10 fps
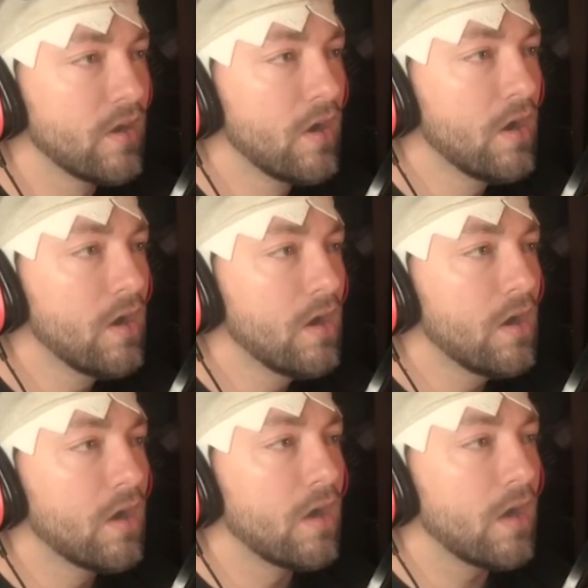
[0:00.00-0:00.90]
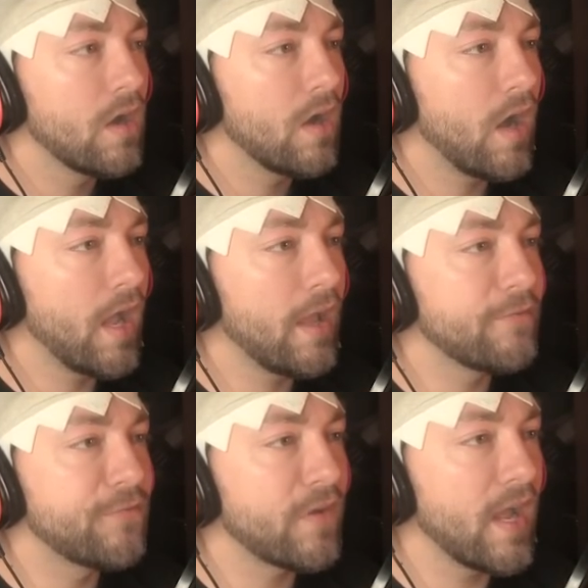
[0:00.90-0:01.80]
I
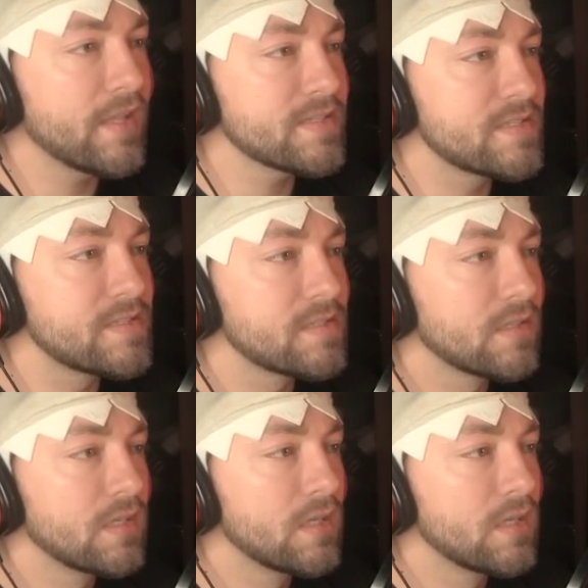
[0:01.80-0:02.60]
have friends.